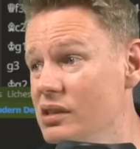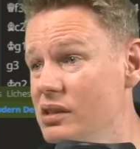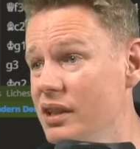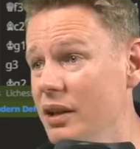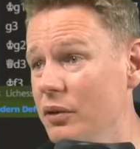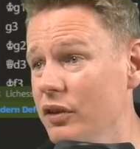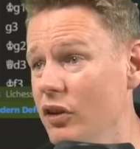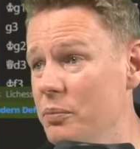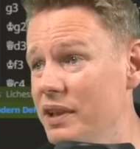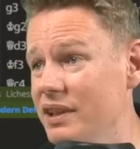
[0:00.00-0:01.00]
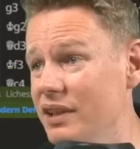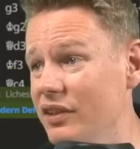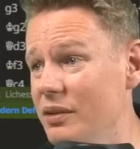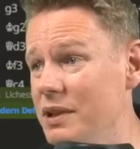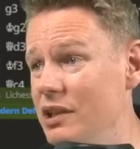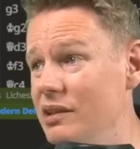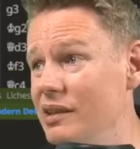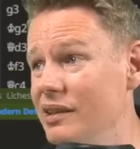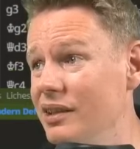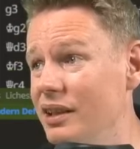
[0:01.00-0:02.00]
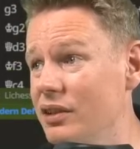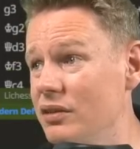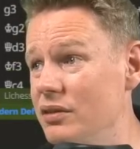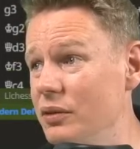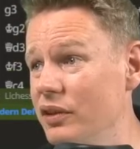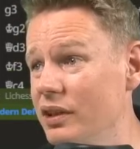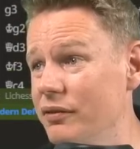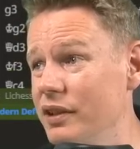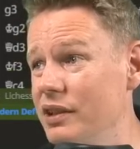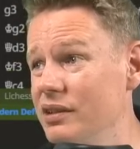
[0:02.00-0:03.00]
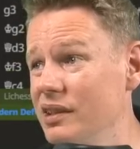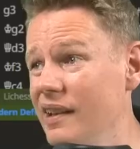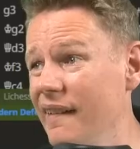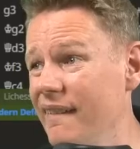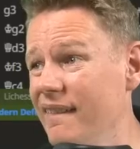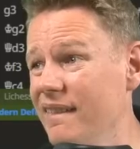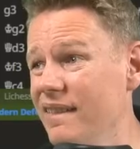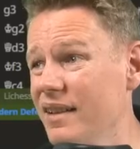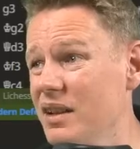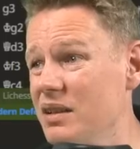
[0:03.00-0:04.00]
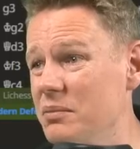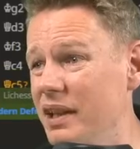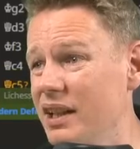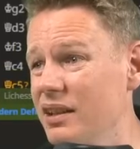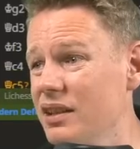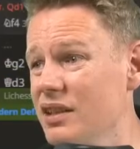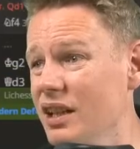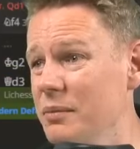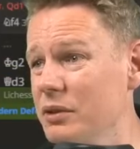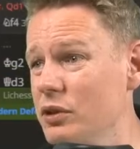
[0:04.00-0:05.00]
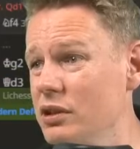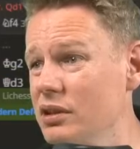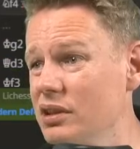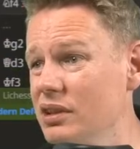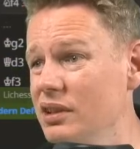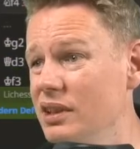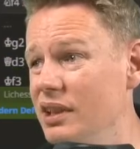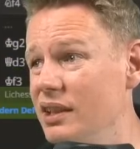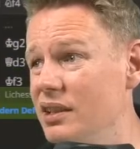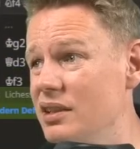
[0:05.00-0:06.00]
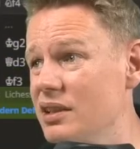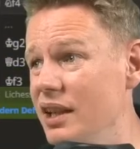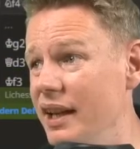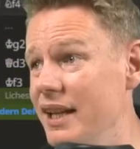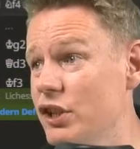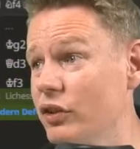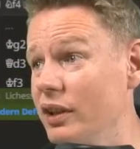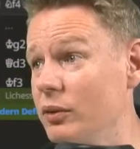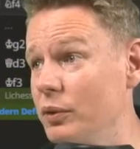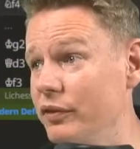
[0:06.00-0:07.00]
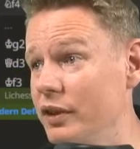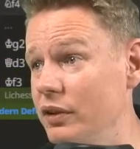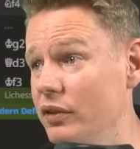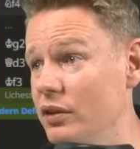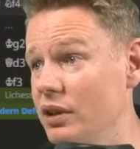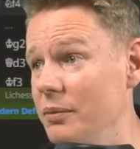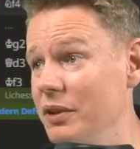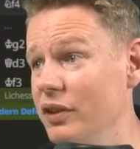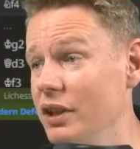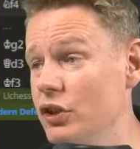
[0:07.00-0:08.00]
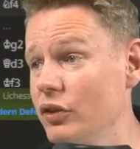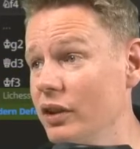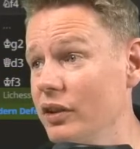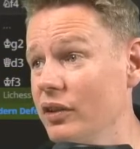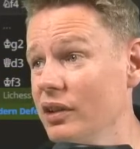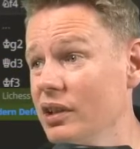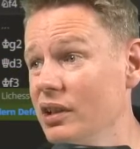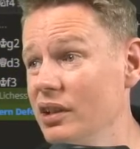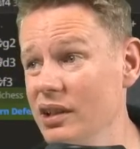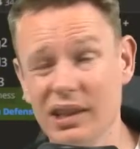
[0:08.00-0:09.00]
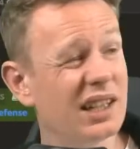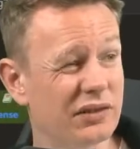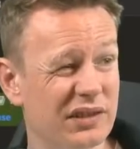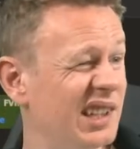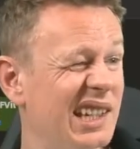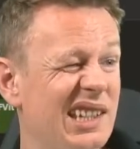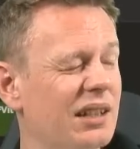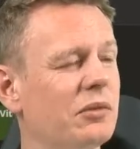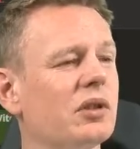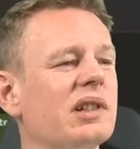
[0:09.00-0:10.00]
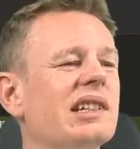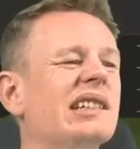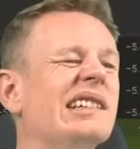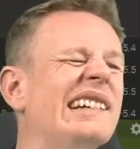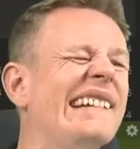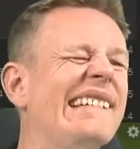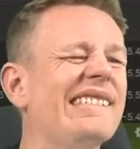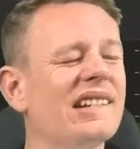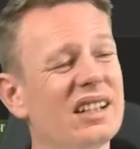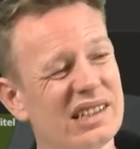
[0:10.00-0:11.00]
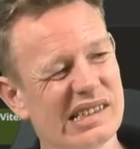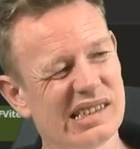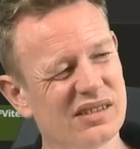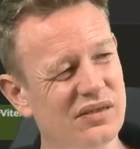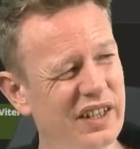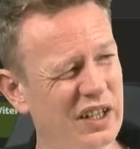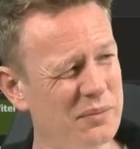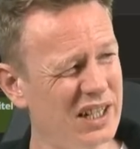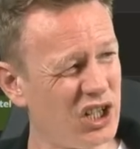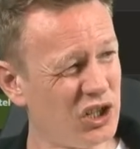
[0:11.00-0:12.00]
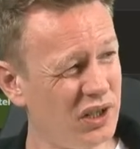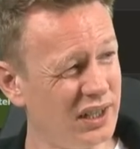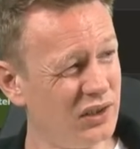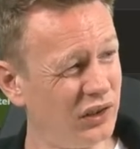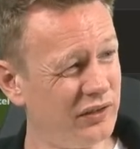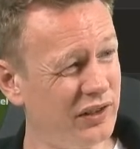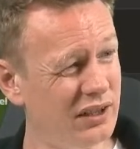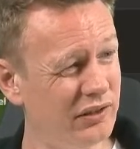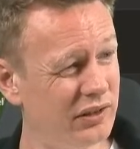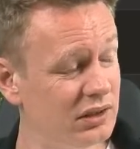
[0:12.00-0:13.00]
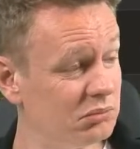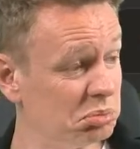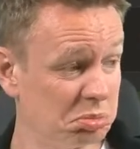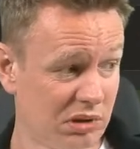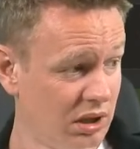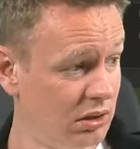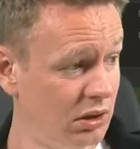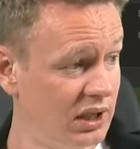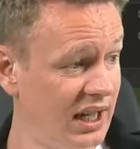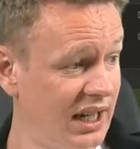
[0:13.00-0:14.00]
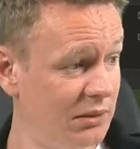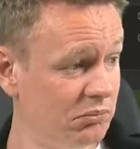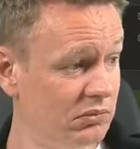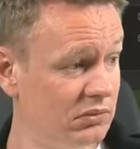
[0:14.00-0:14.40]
Yeah, I was hoping that somehow I could do stuff here. But I got the timing wrong. And yeah, h6 was very strong. I missed h6. And after that, I'm already very much trying to survive. Good game.